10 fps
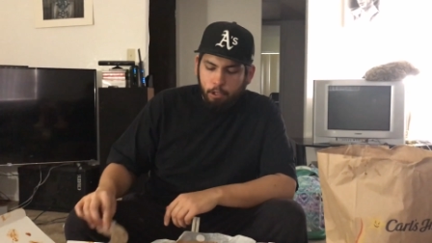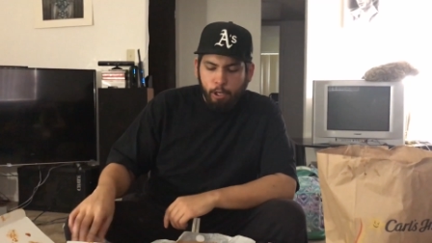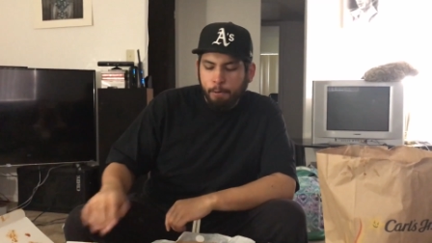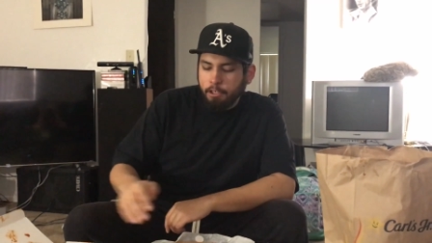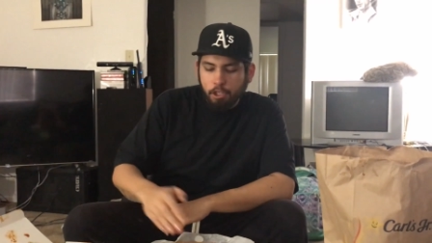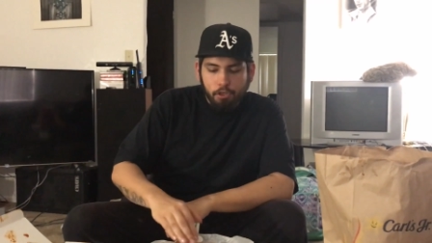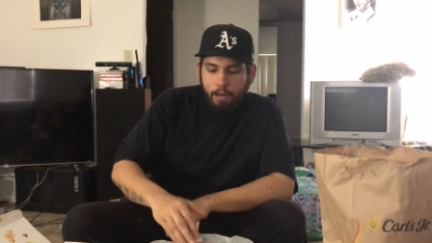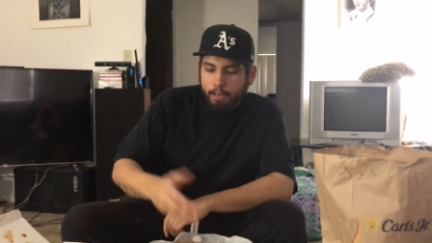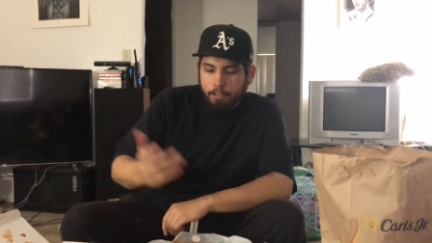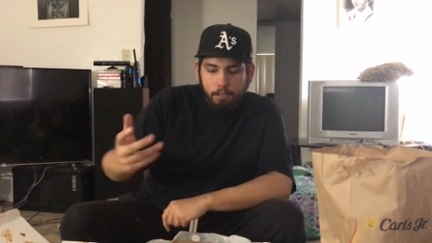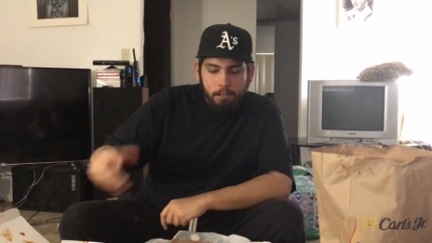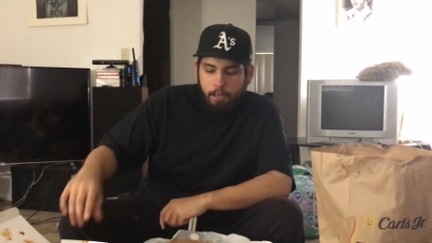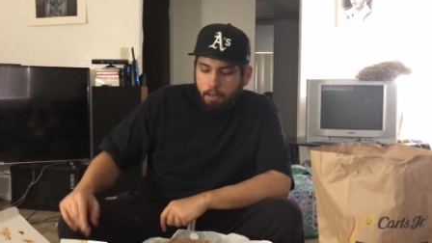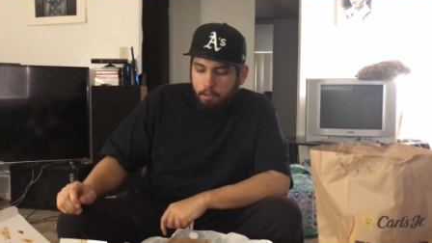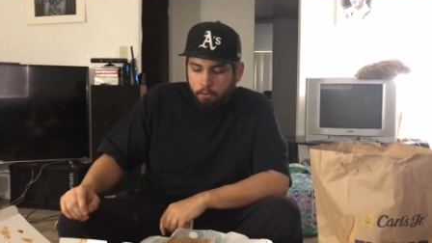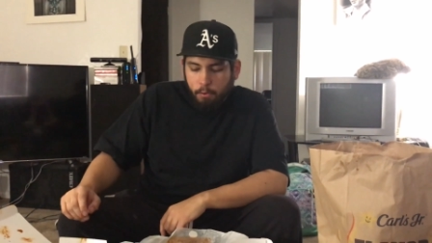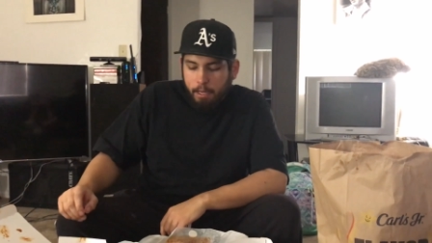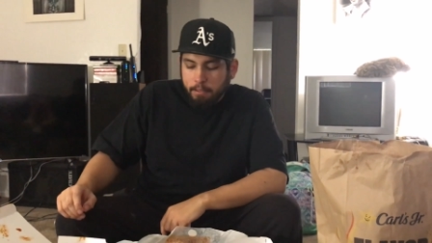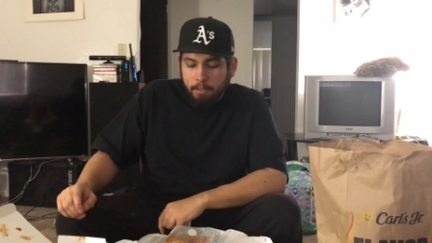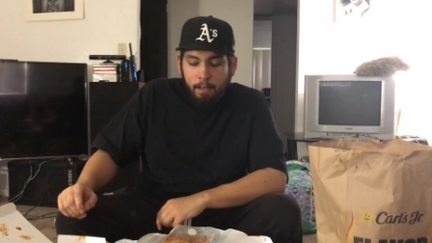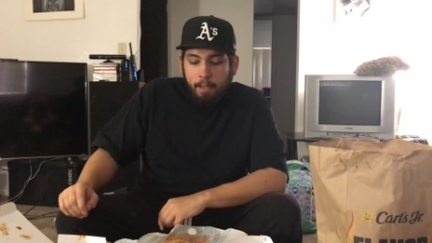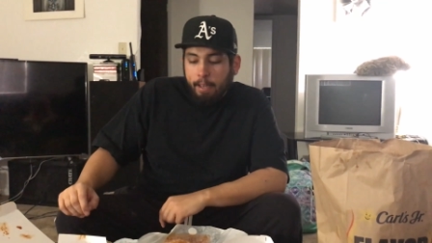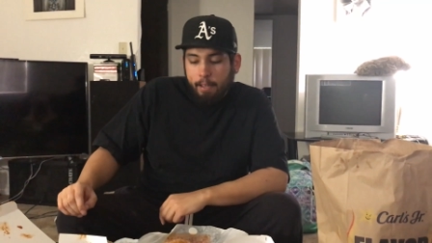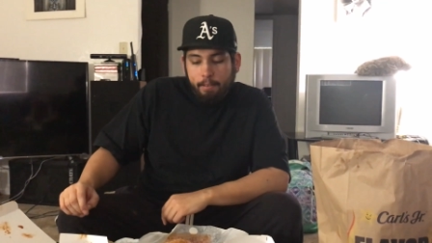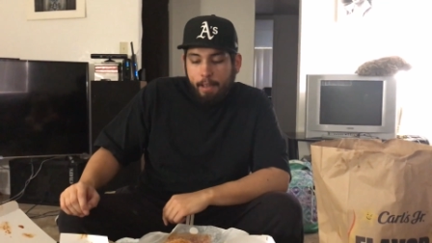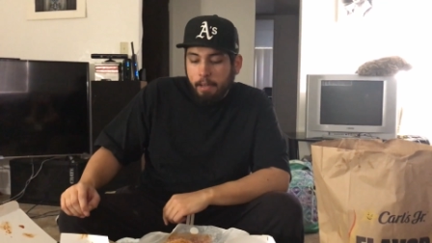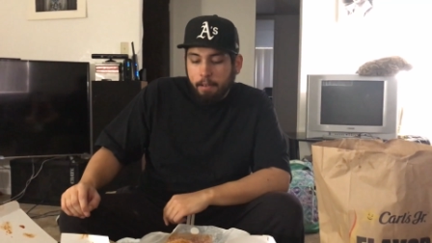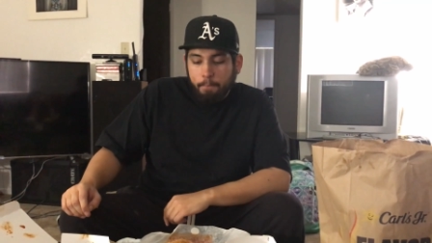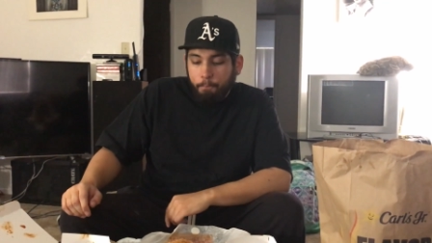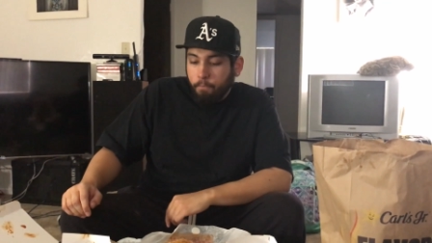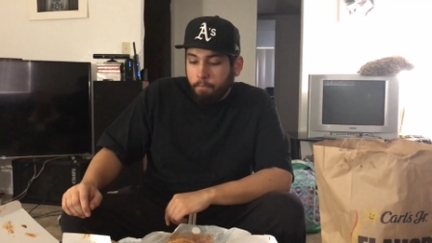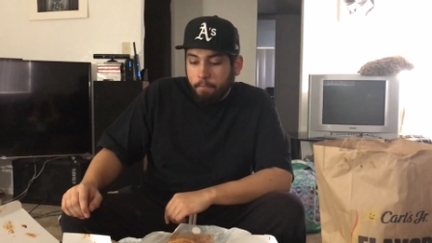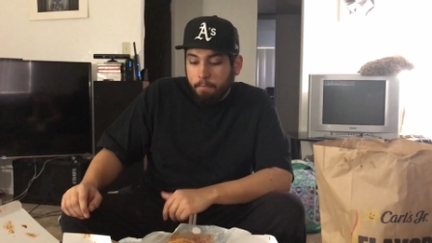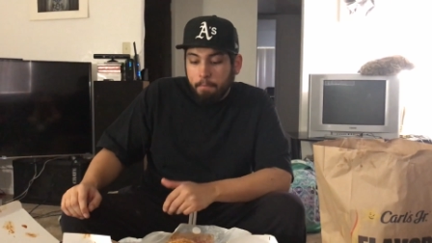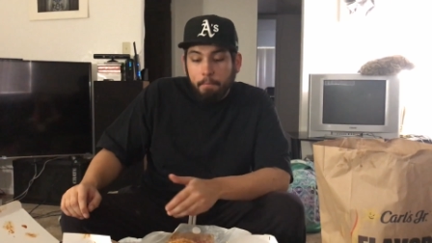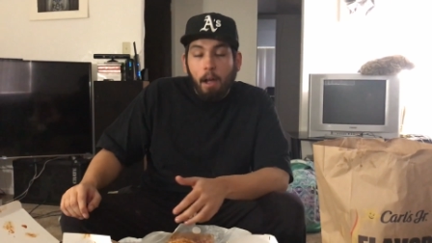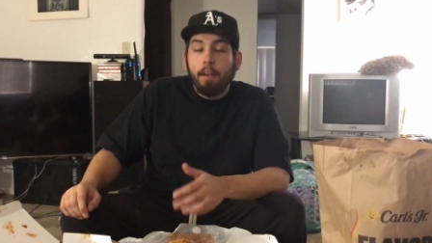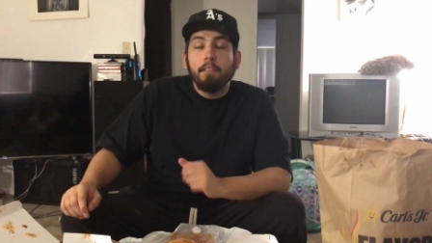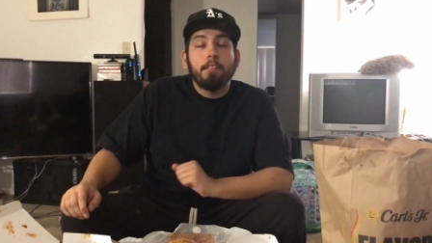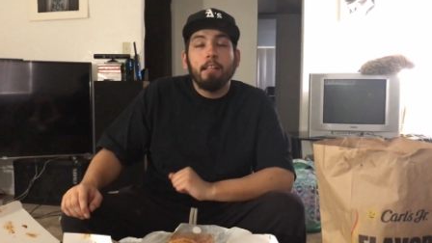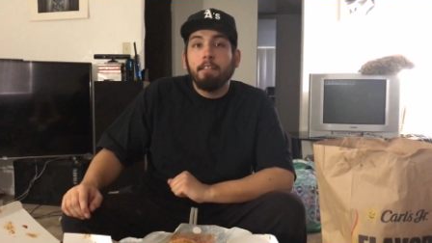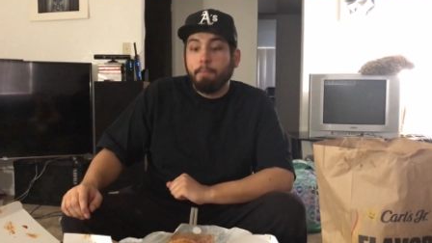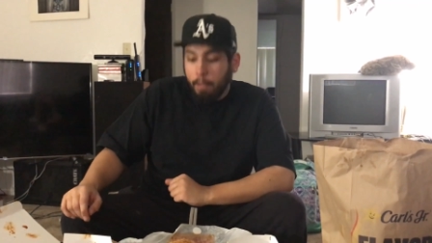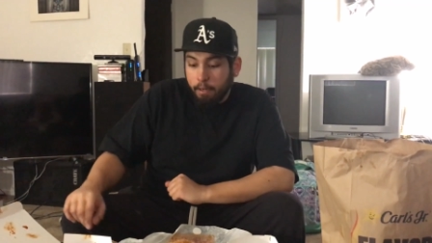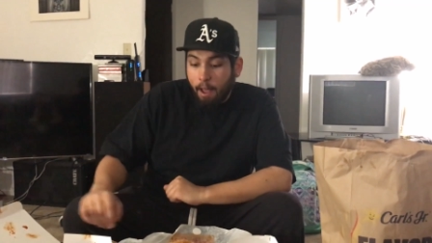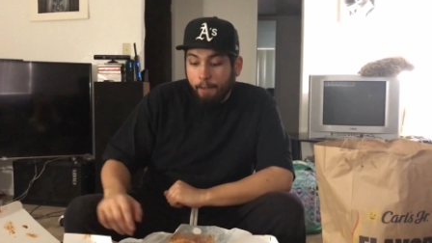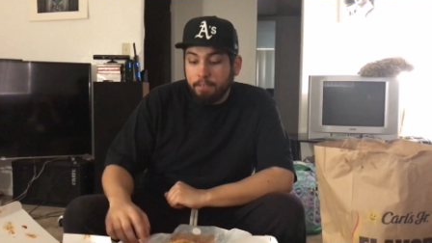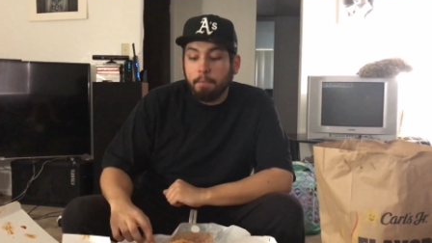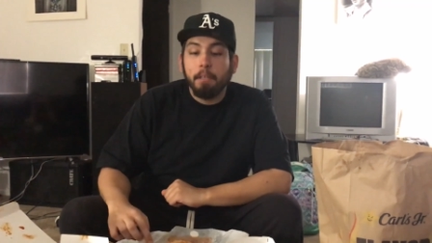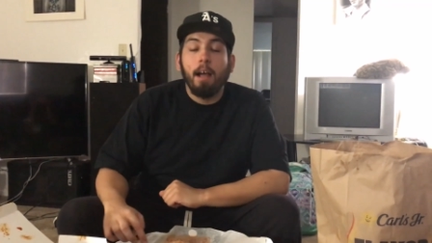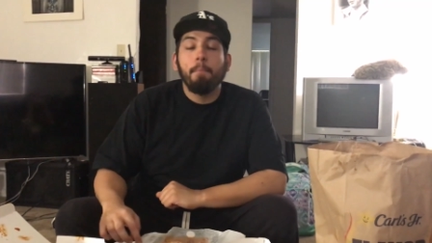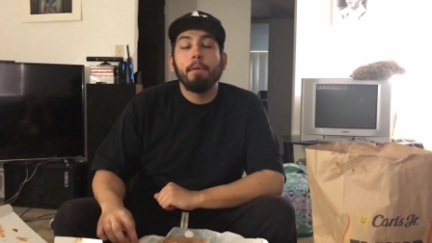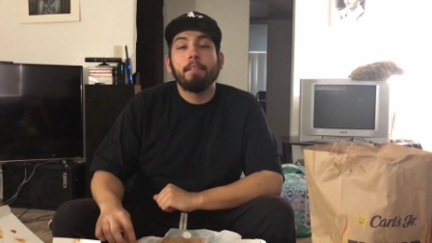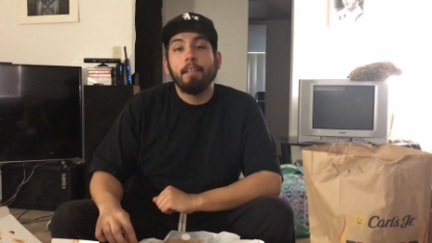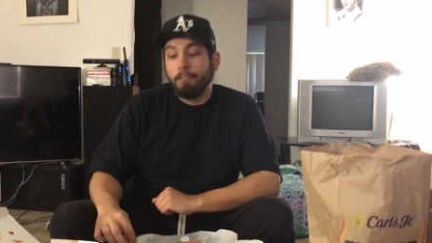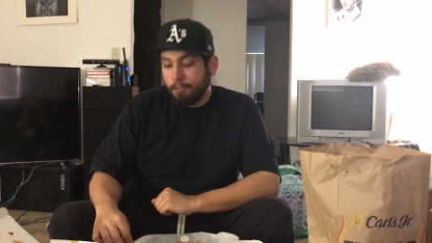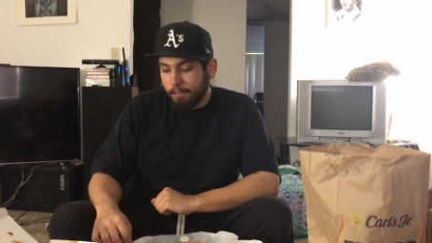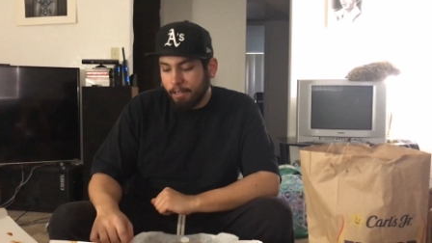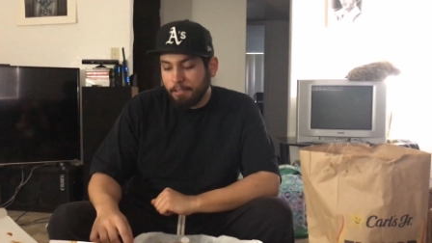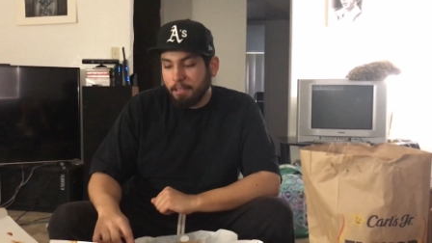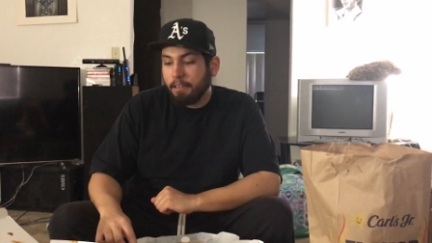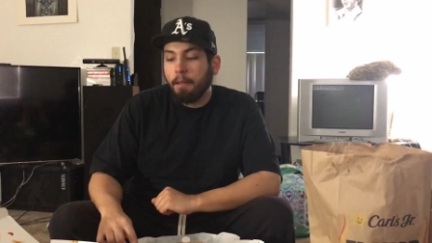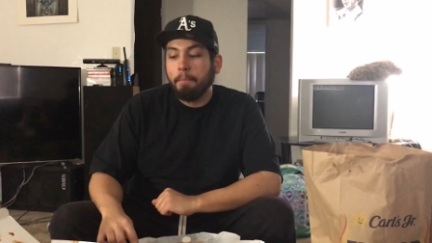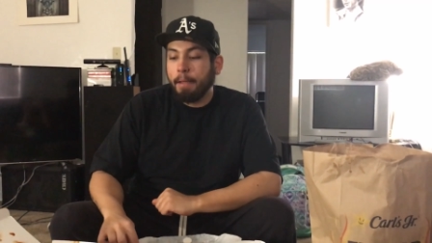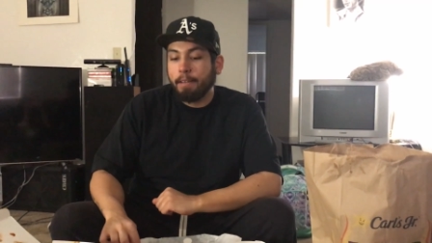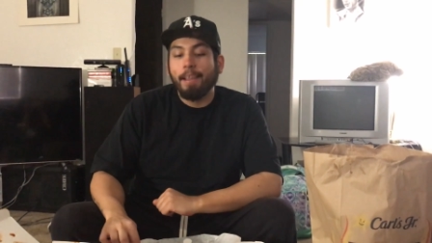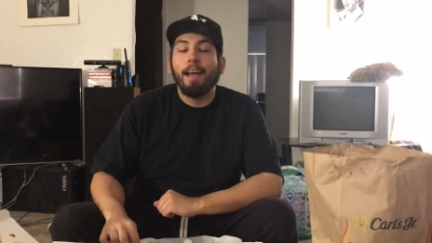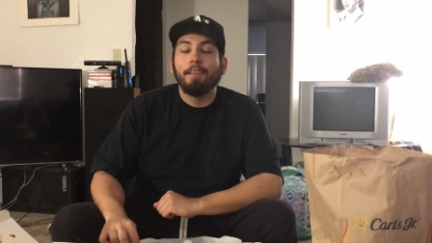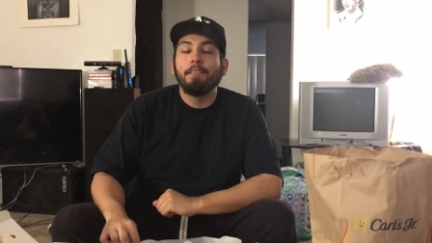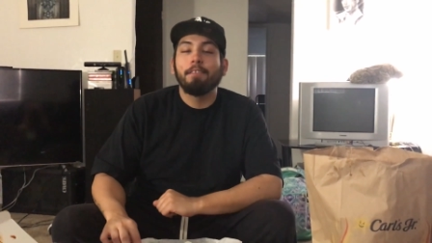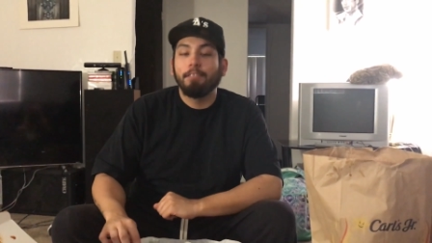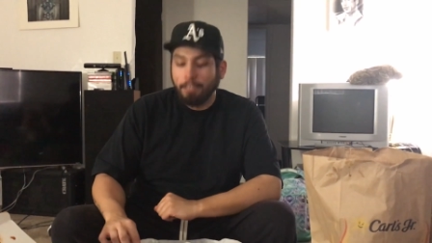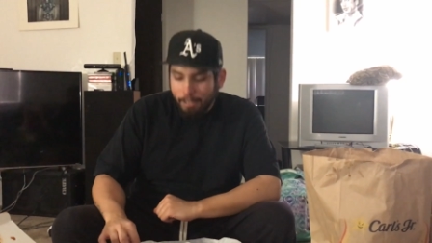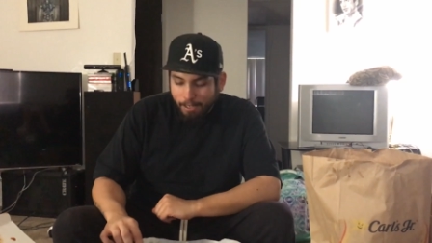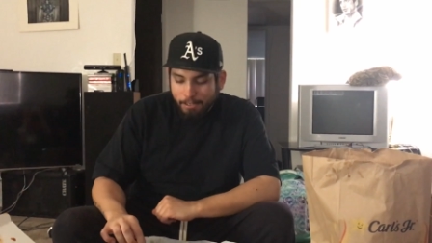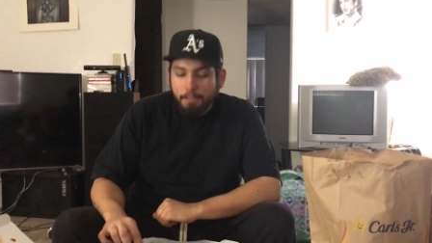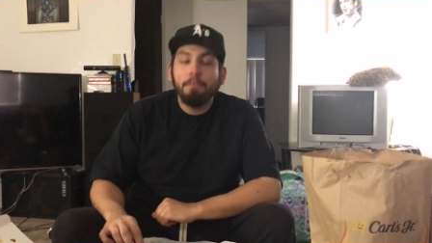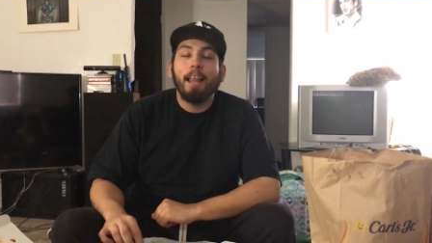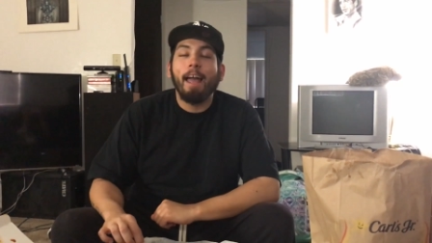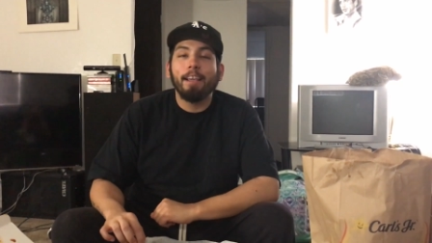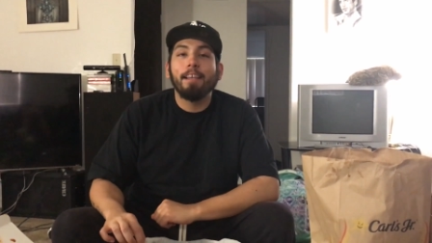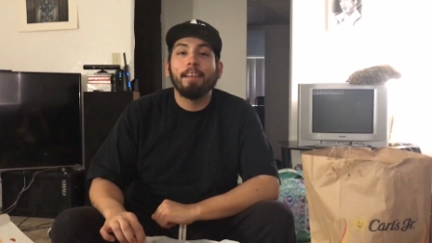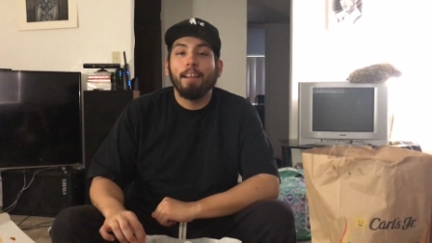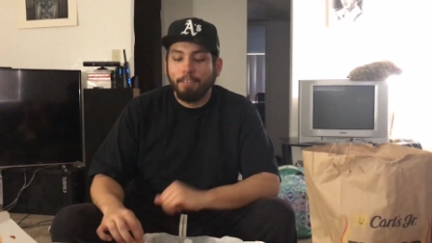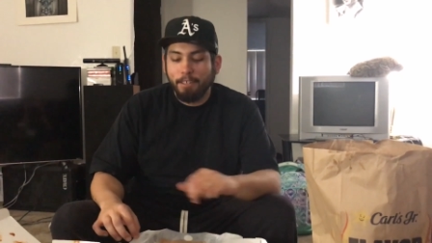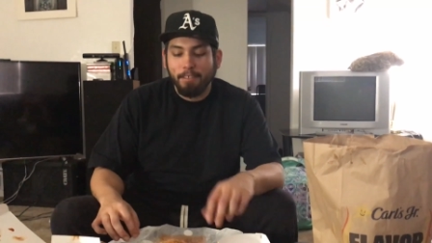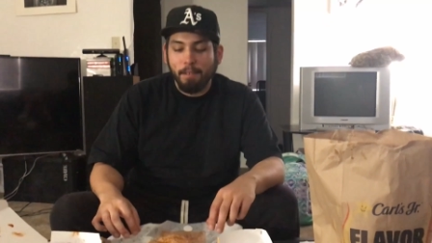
they were just trying to do their own twist and like honestly spin off some competition because you know McDonald's you lacking on your